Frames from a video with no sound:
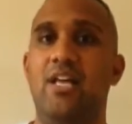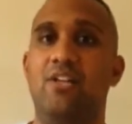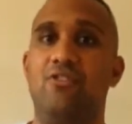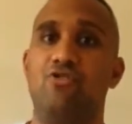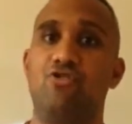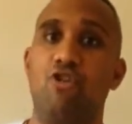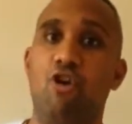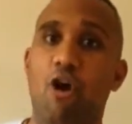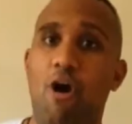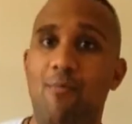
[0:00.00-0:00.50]

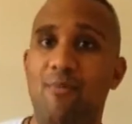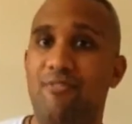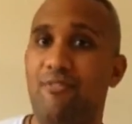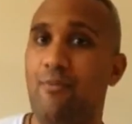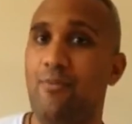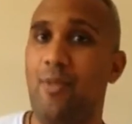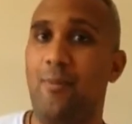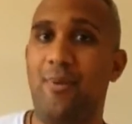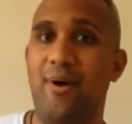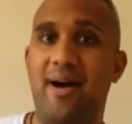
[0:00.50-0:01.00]
trauma from
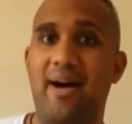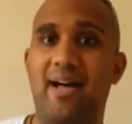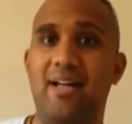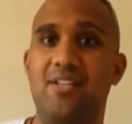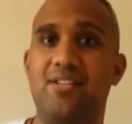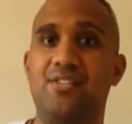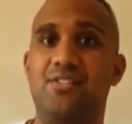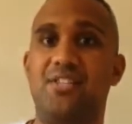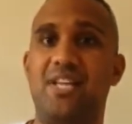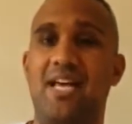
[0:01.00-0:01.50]
the
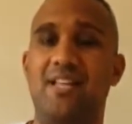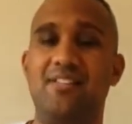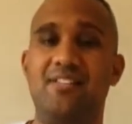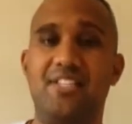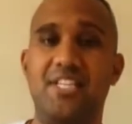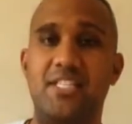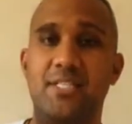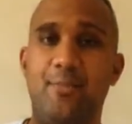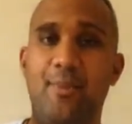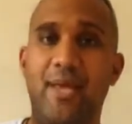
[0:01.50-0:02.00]
past,
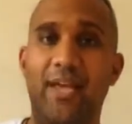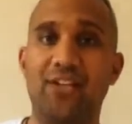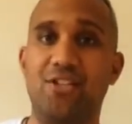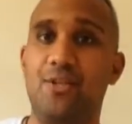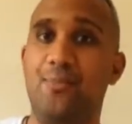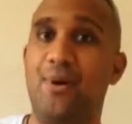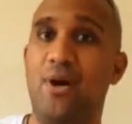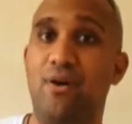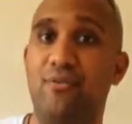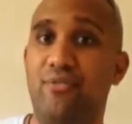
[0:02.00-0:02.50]
anticipation
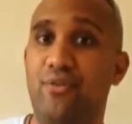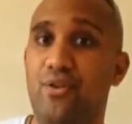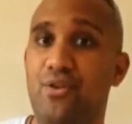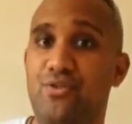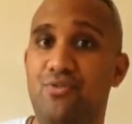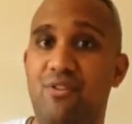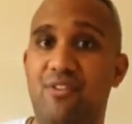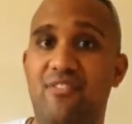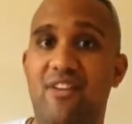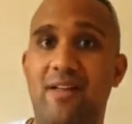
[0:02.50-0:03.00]
about a
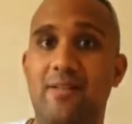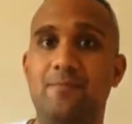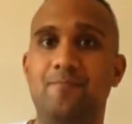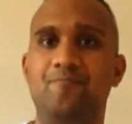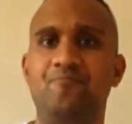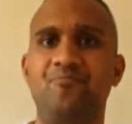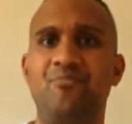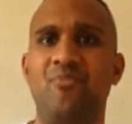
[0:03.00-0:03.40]
future event,